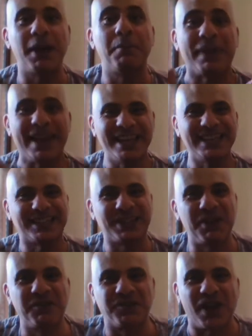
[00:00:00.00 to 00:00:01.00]
and please
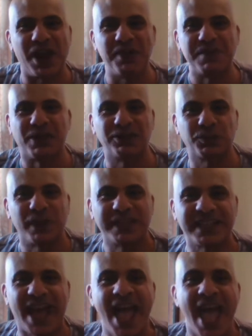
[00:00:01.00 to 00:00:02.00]
do follow me on
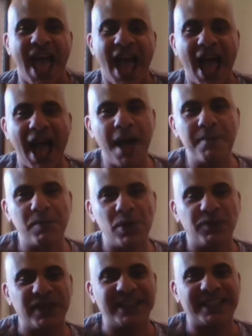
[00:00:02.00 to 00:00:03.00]
Twitter at
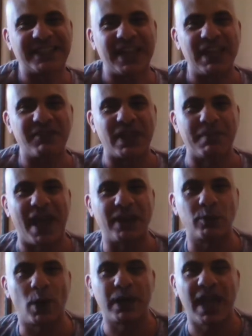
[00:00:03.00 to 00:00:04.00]
Movies TV
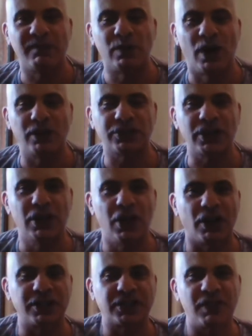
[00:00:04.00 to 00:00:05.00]
Mad, where we have lots and
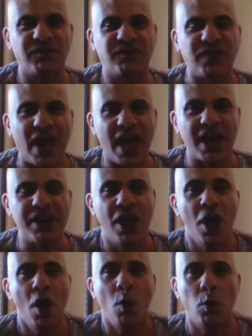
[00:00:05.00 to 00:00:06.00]
lots of
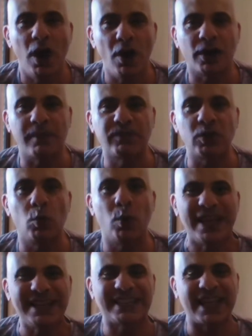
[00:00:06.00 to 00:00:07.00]
fun. Welcome to
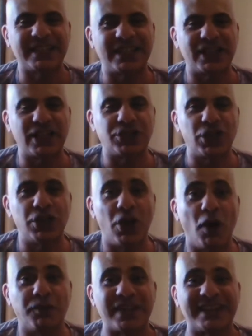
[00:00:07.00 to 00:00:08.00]
Wednesday's edition
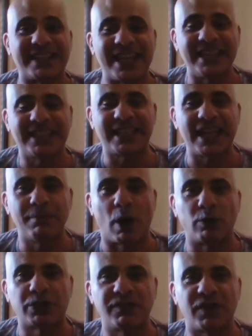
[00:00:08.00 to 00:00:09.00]
of the DC
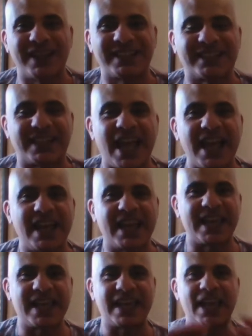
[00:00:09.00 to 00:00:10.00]
Multiverse
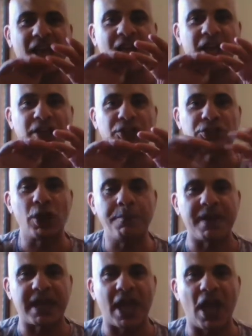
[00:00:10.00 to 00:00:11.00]
Daily.
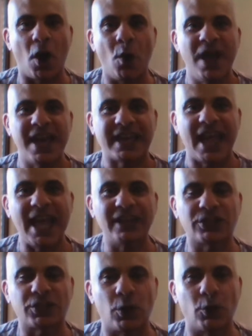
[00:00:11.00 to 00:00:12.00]
Supergirl
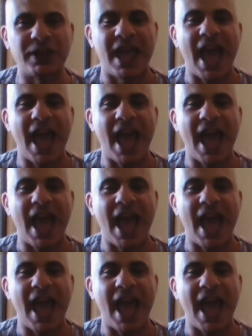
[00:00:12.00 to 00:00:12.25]
cancelled